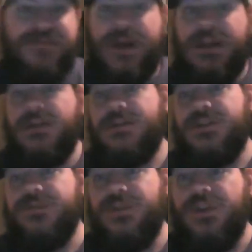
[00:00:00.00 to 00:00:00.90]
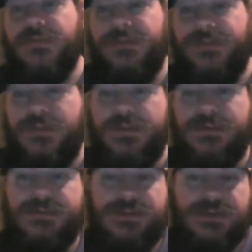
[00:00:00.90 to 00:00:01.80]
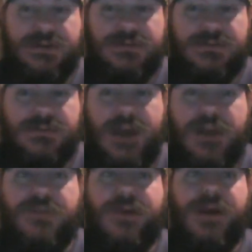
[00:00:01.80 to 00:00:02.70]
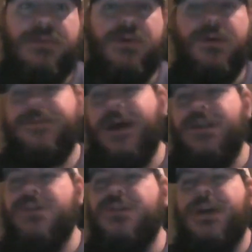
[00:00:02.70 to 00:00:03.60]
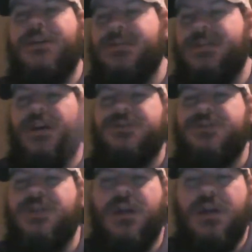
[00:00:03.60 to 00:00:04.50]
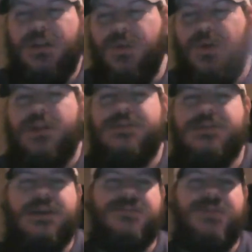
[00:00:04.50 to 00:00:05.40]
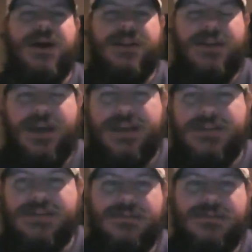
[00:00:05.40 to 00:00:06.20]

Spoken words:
been in the Superdome before. So, yeah, no problem. Go follow Who Dat Discussion, New Orleans Saints podcast.